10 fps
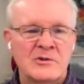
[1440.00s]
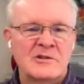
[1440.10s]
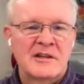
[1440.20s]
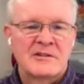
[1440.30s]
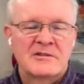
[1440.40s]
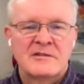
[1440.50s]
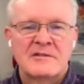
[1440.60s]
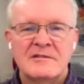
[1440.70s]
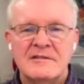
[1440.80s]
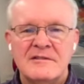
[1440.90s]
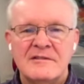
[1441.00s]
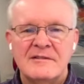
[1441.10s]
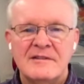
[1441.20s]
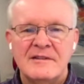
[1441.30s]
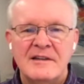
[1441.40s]
It looks innocent.
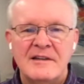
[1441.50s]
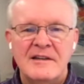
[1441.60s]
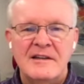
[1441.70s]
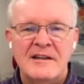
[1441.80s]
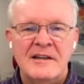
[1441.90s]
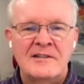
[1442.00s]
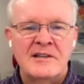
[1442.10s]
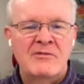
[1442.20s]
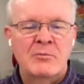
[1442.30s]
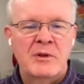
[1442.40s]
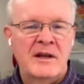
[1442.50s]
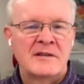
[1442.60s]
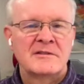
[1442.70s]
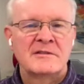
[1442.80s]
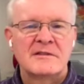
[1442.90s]
It's even
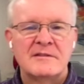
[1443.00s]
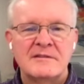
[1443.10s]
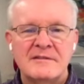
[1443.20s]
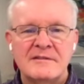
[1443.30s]
pleasant.